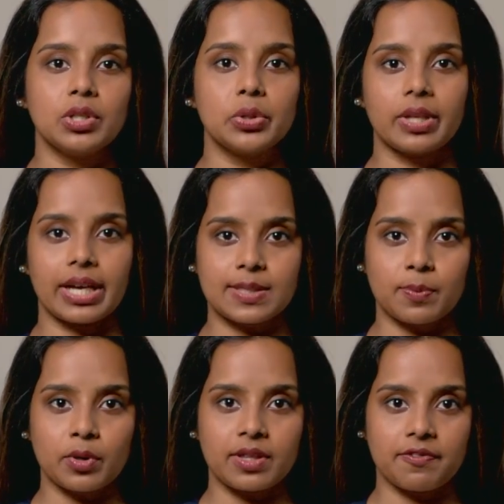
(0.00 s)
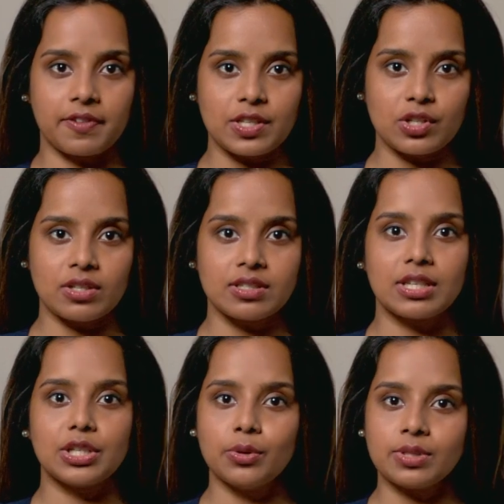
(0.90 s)
you will explore the features,
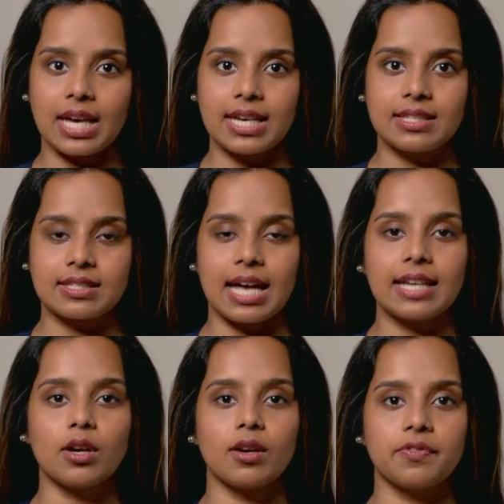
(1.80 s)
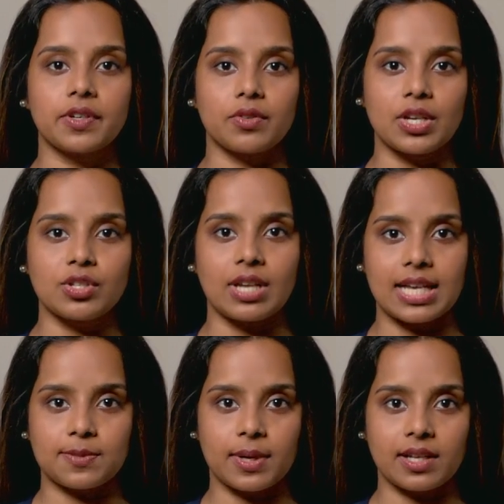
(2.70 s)
use cases, and configuration
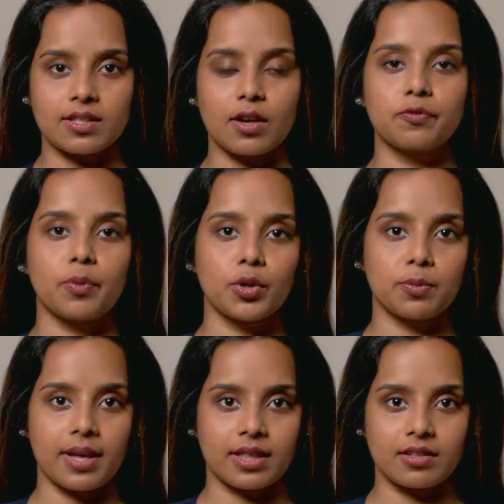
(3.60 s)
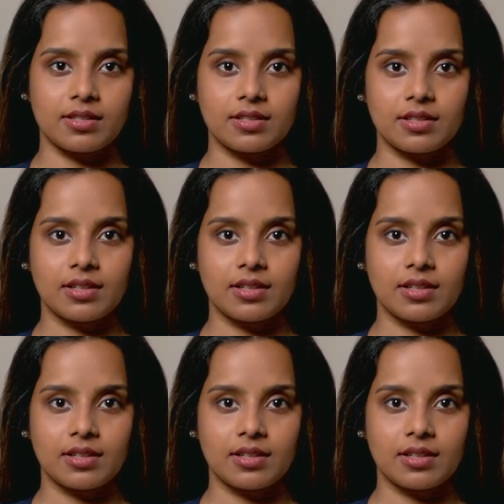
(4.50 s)
aspects of both methods.